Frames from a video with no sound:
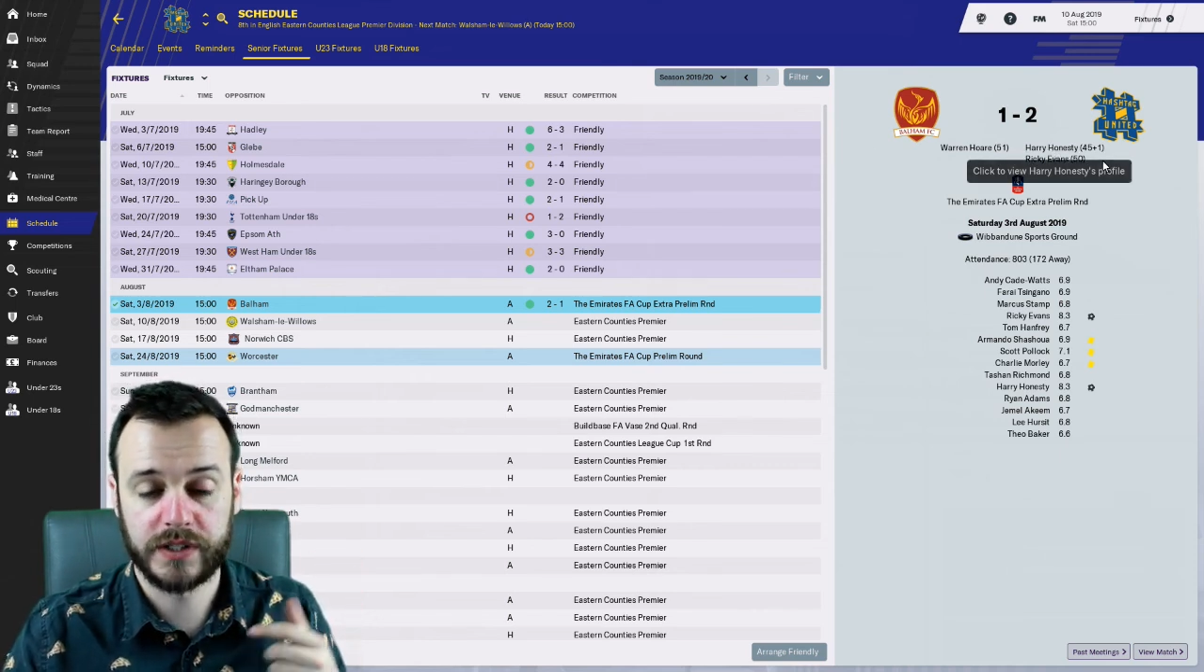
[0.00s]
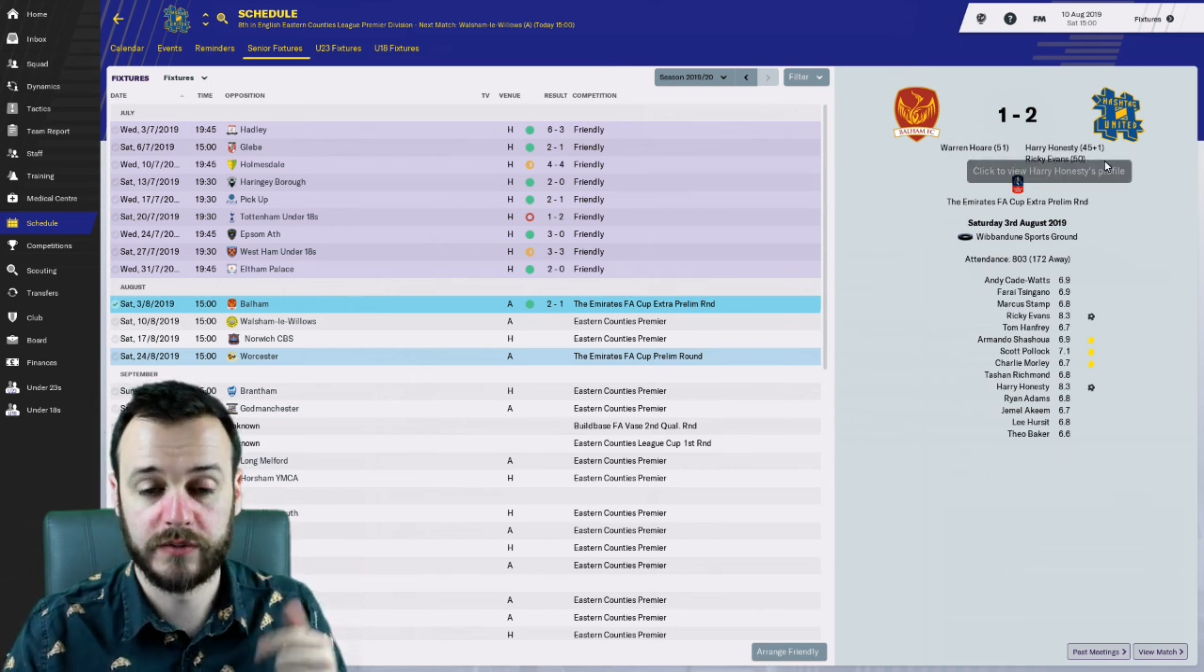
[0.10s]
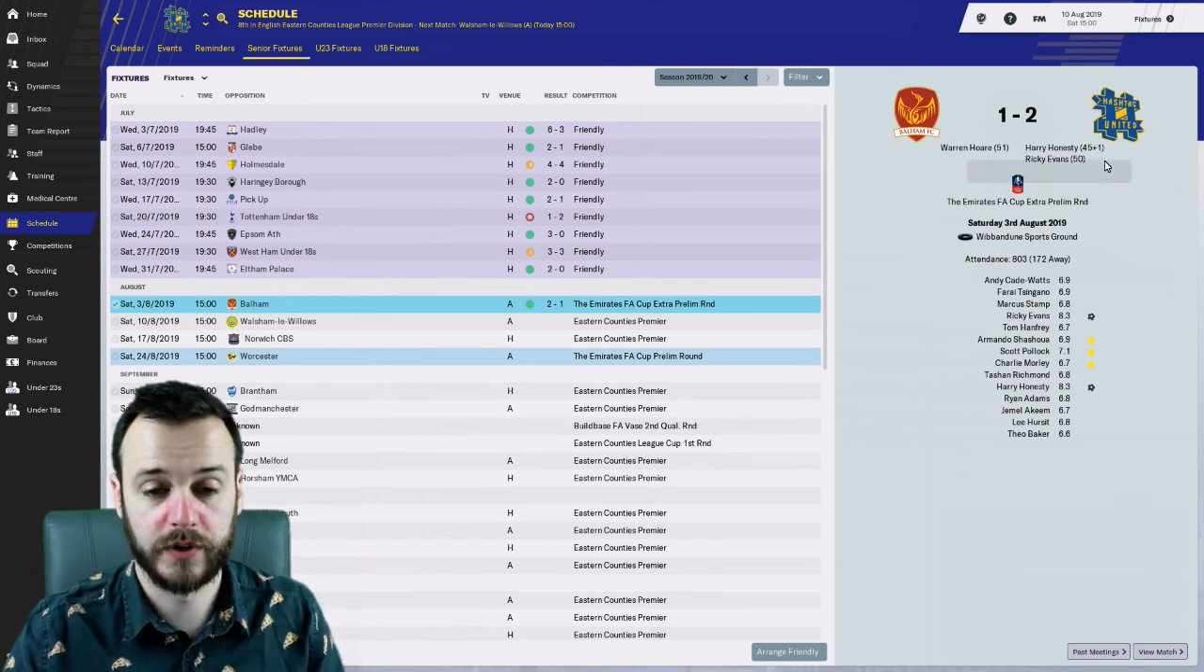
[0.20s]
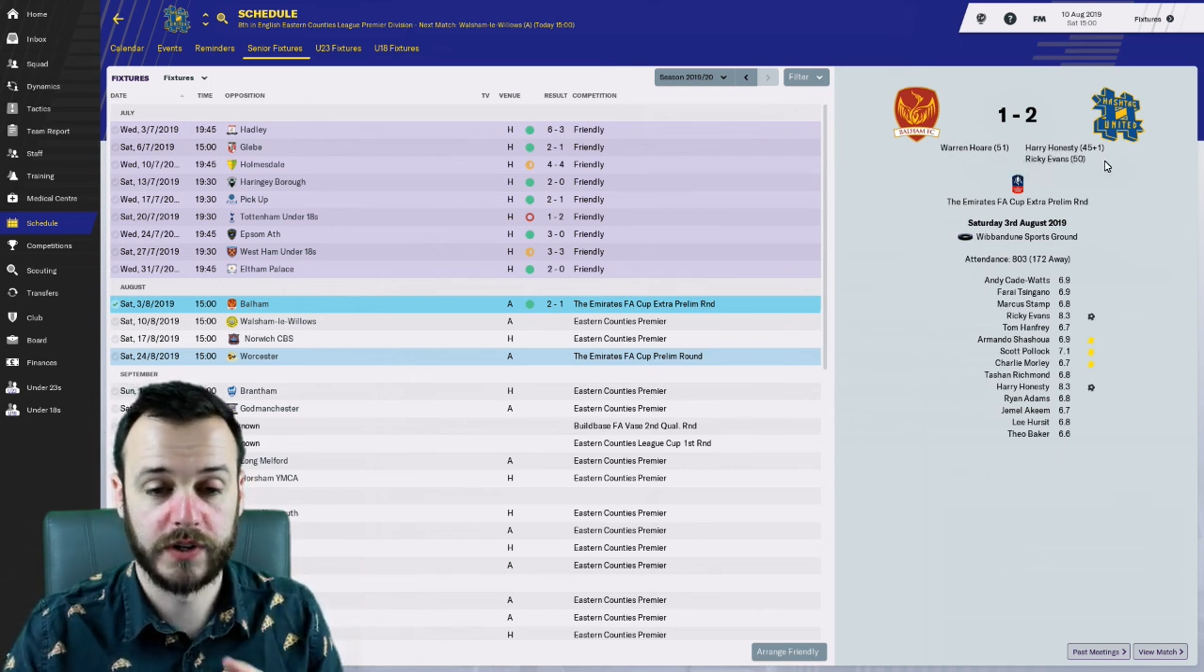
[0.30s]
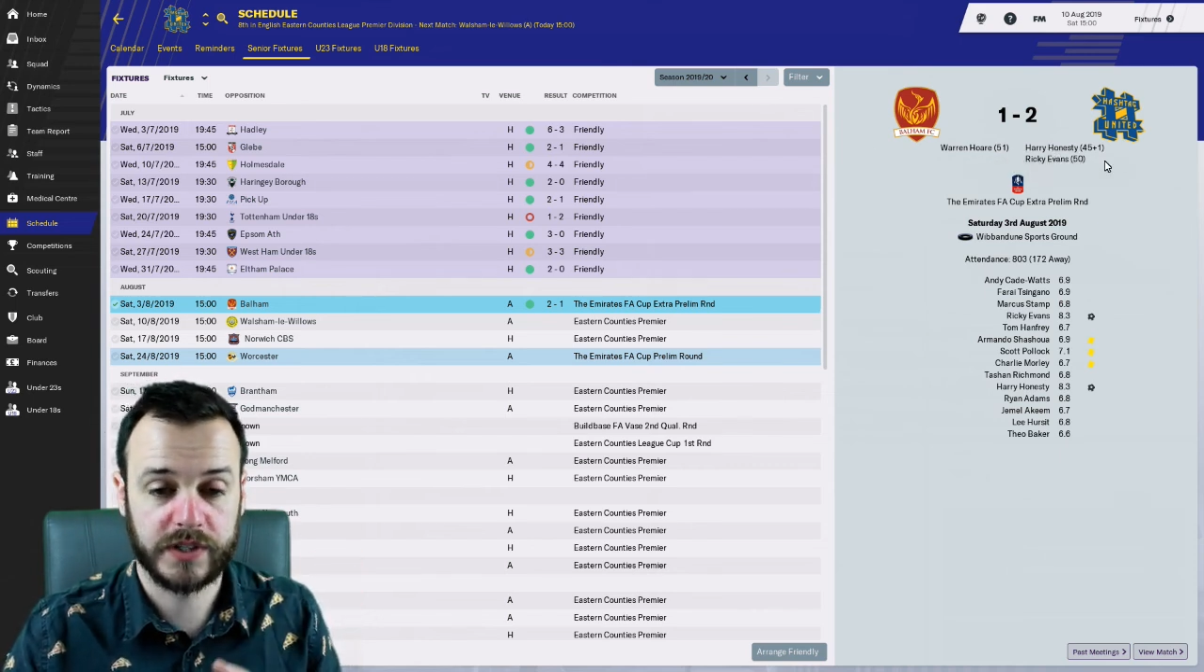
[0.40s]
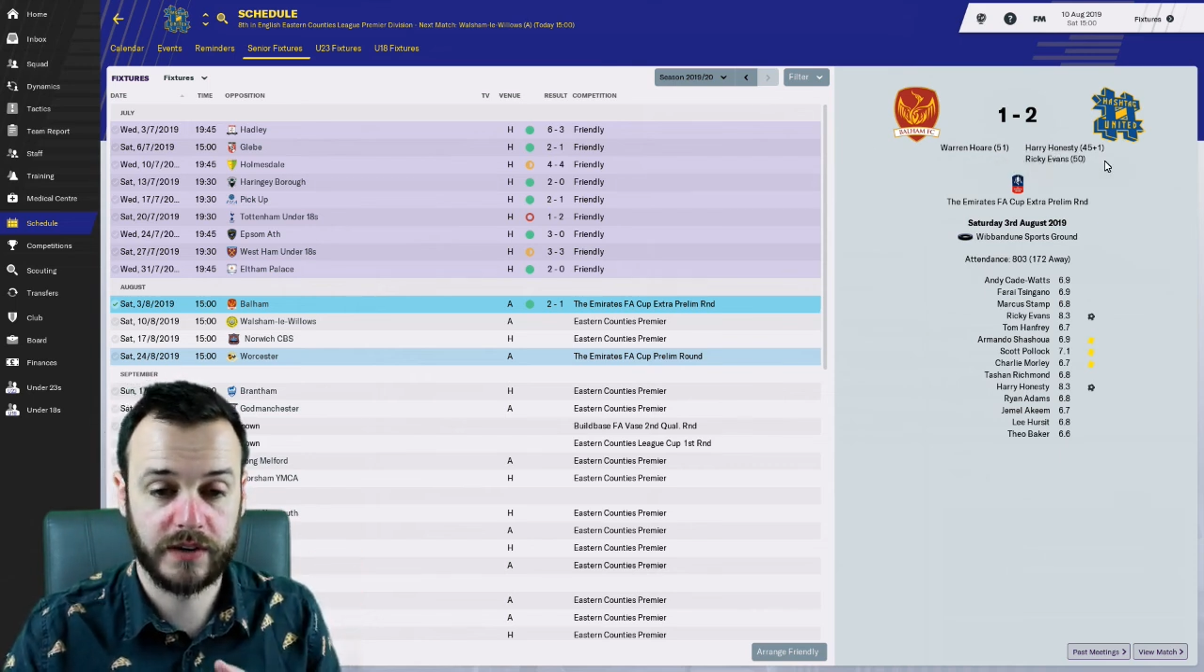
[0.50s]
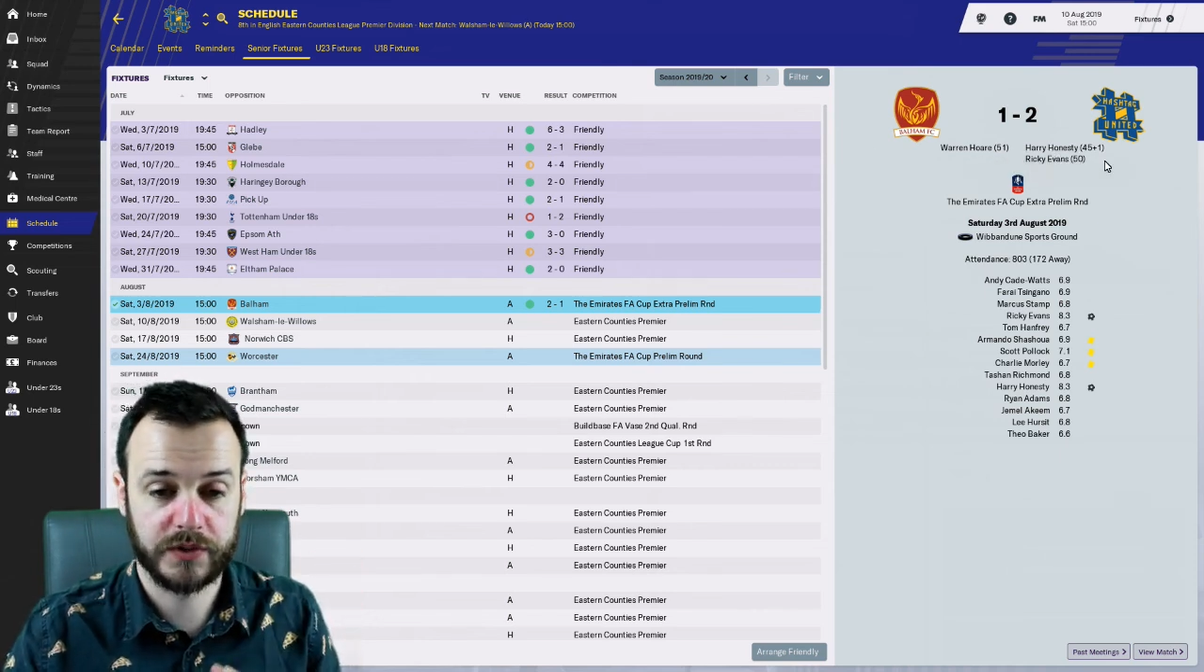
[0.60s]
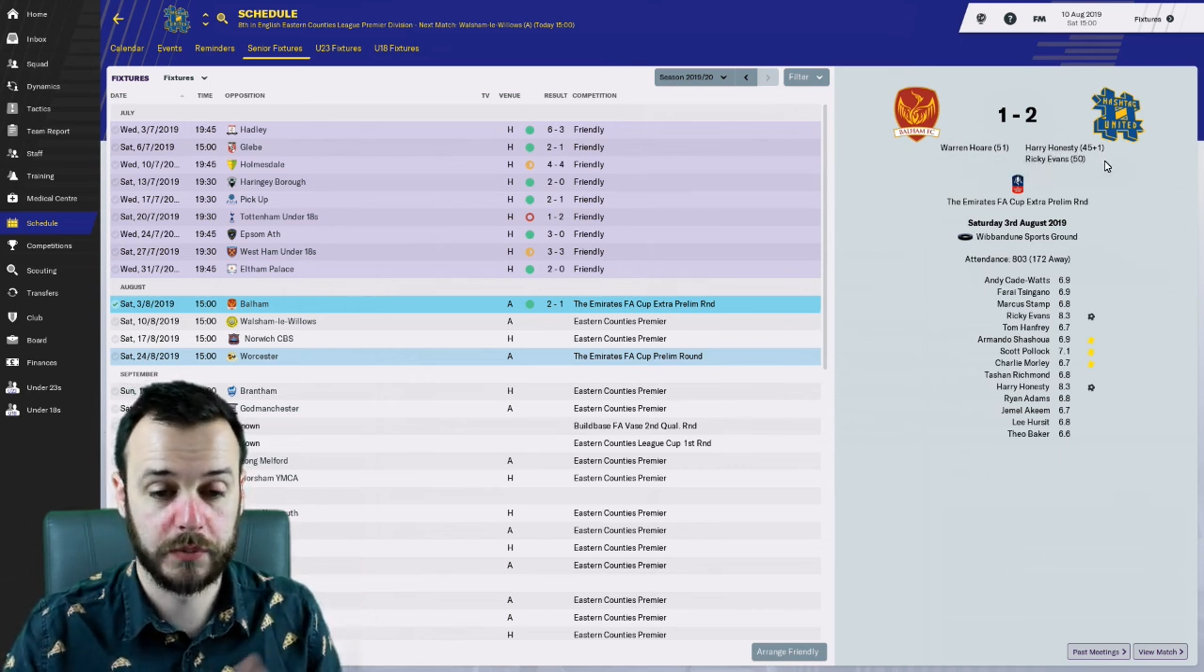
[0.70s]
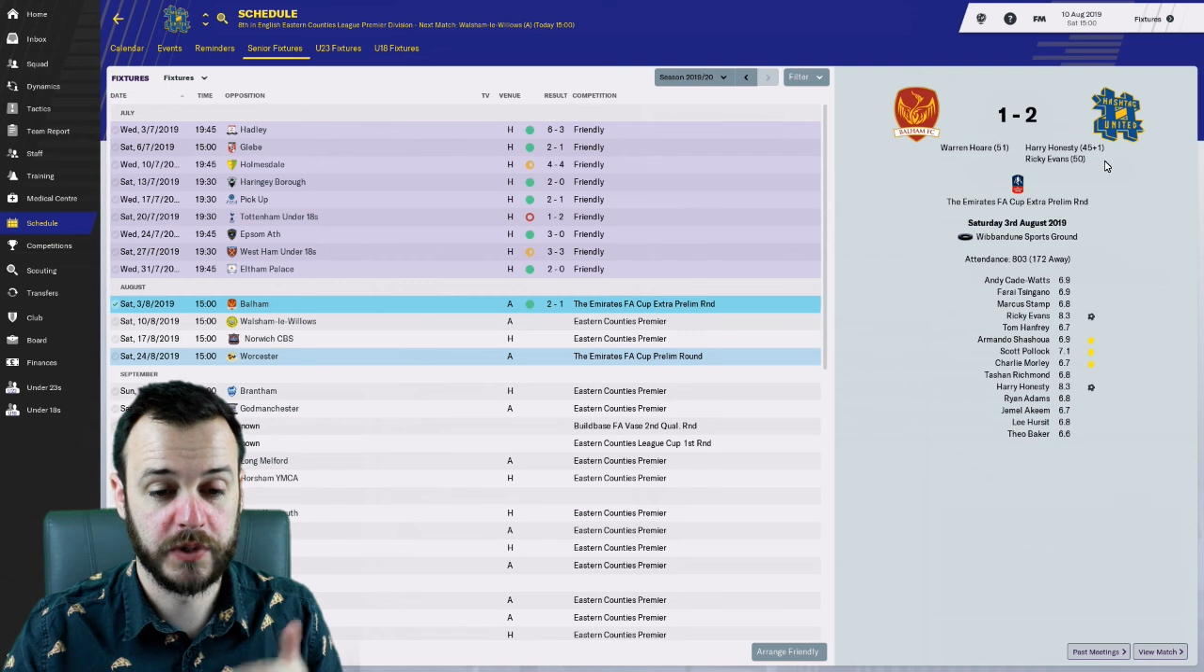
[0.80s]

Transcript: Honesty in first half